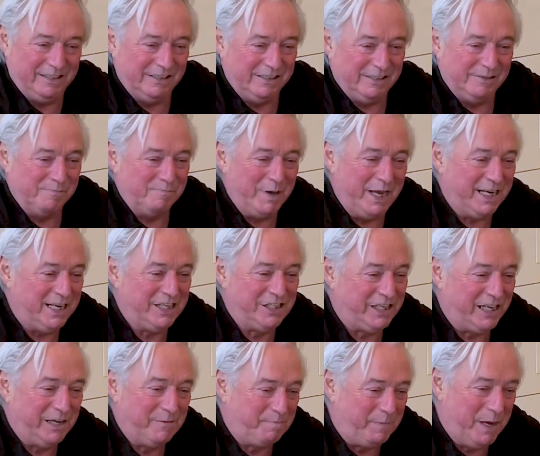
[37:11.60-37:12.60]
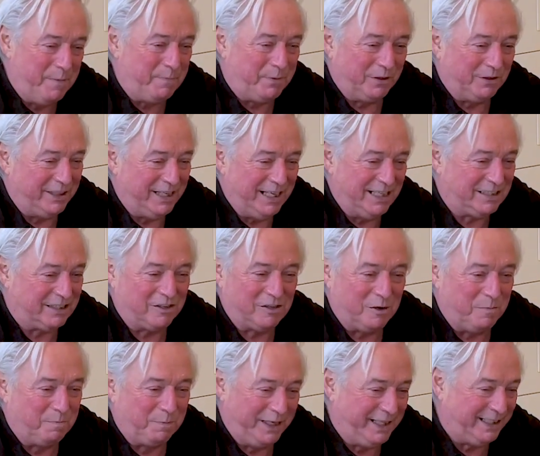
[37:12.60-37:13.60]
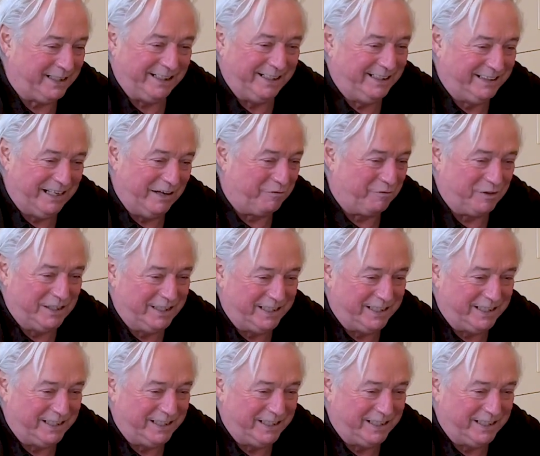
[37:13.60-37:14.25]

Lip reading: managing people is a completely different